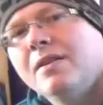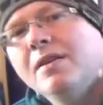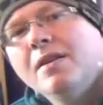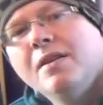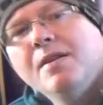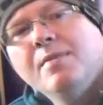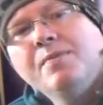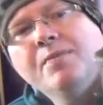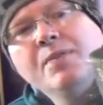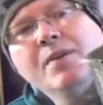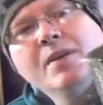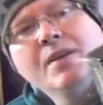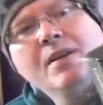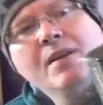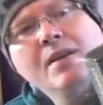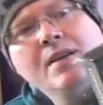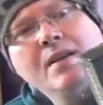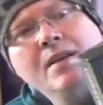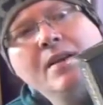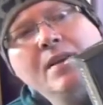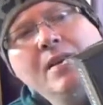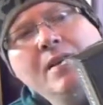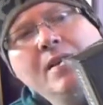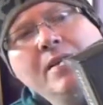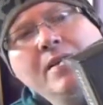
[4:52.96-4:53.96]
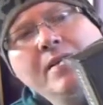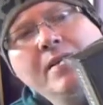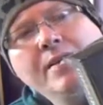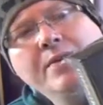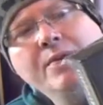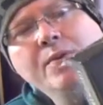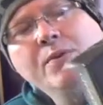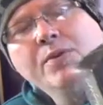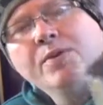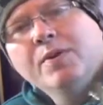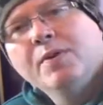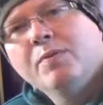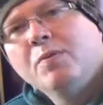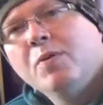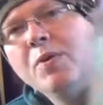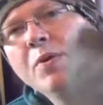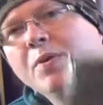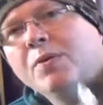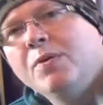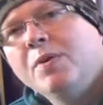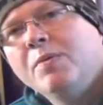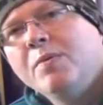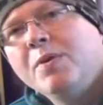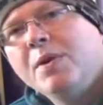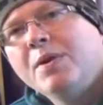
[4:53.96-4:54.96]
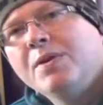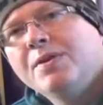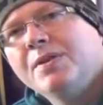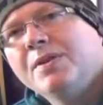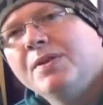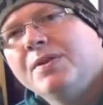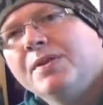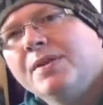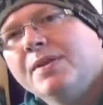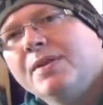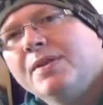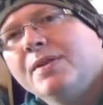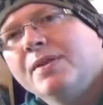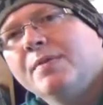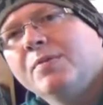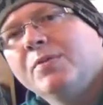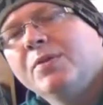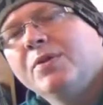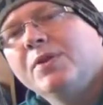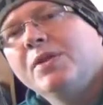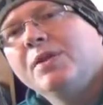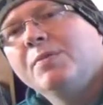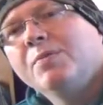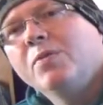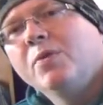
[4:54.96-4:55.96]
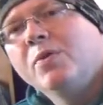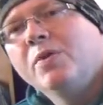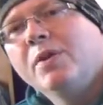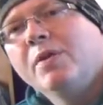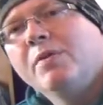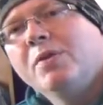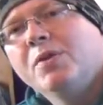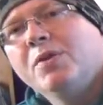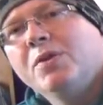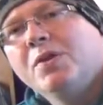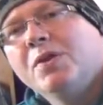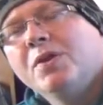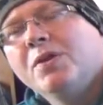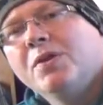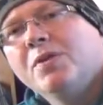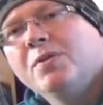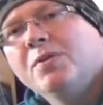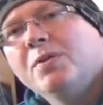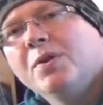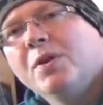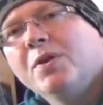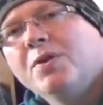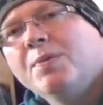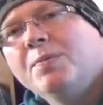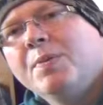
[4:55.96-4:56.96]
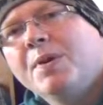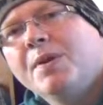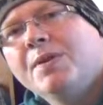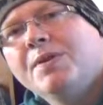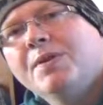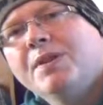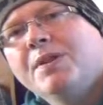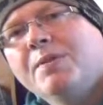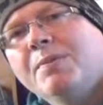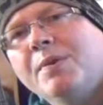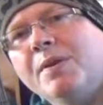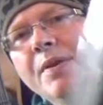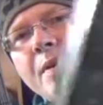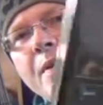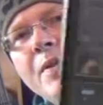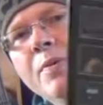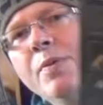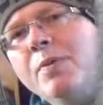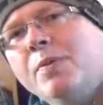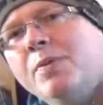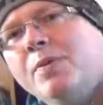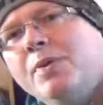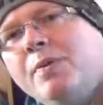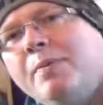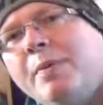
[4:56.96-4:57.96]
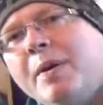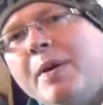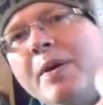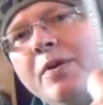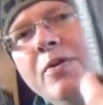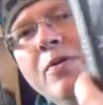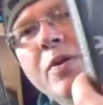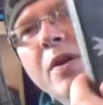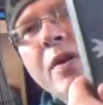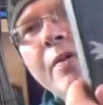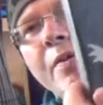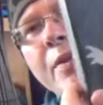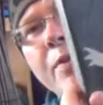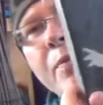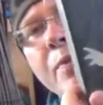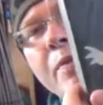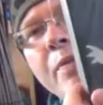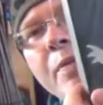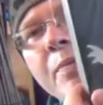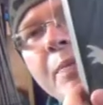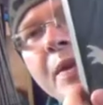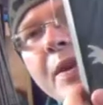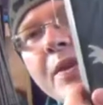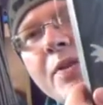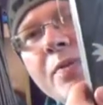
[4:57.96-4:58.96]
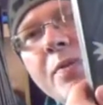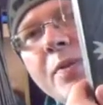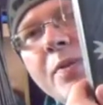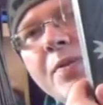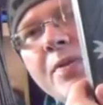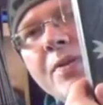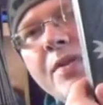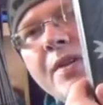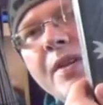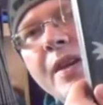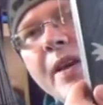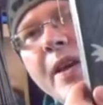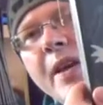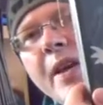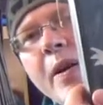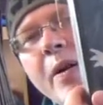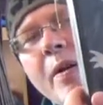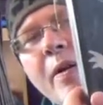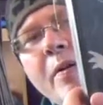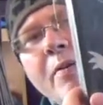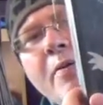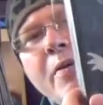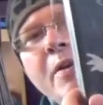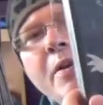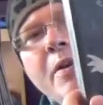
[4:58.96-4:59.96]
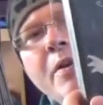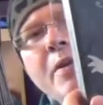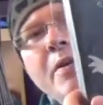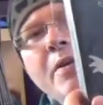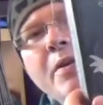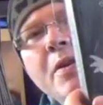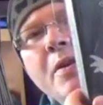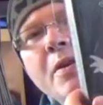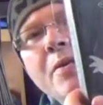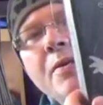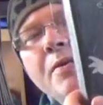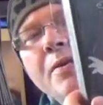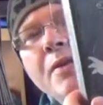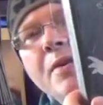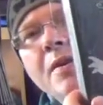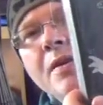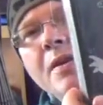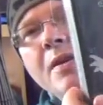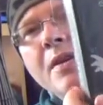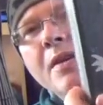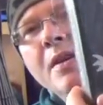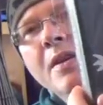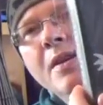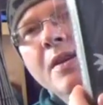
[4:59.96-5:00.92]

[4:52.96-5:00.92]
Um, there's also one on the Master System, which is more like the traditional Ghostbusters, but this one on the Mega Drive is one of the best ones to get out of the, the older